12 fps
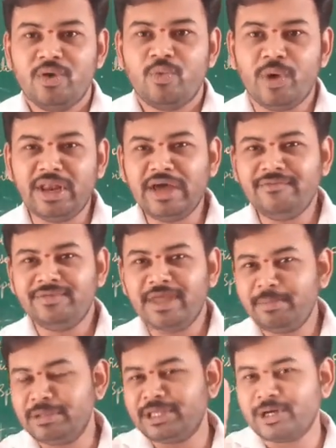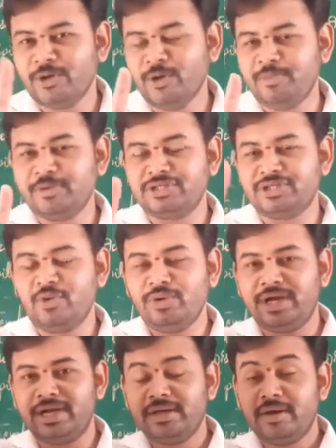One of them in the group
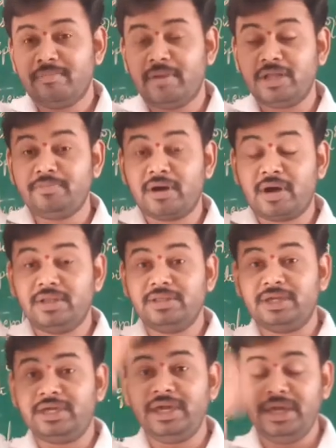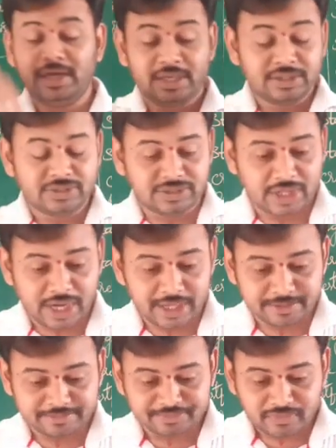shouted Mahatma Gandhi ki Jai.
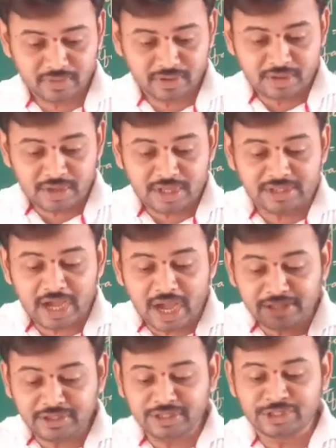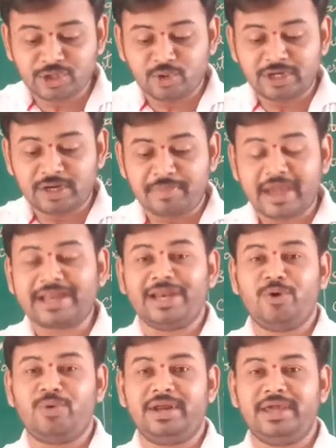The other shouted back
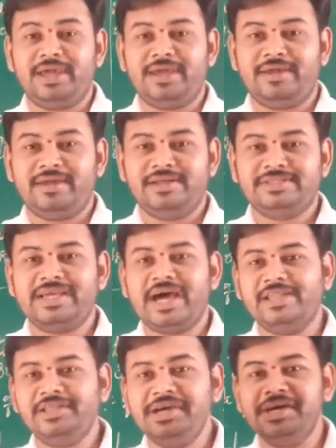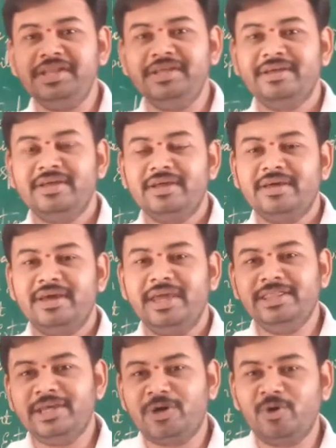loudly. See, other
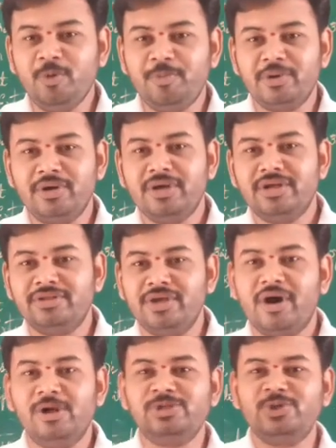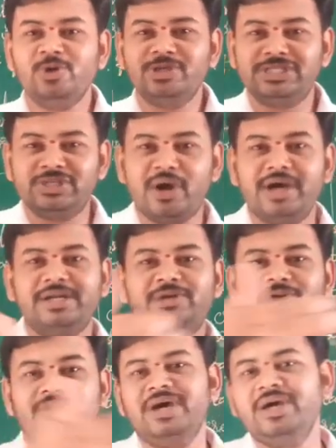in the group, they also
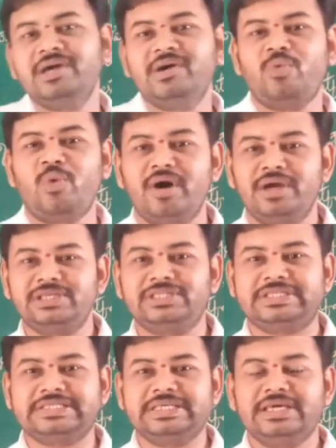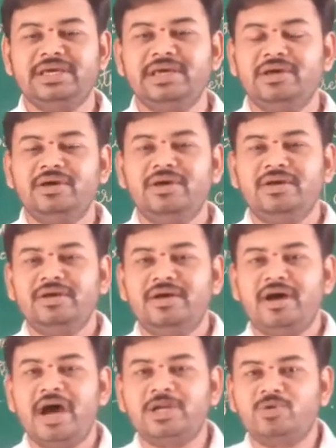joined to the voice.
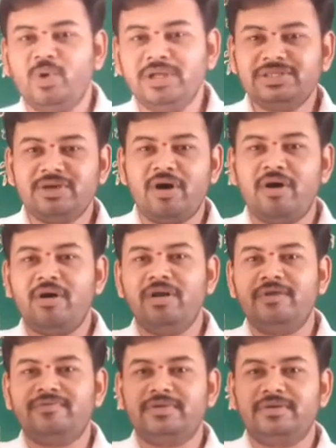At once all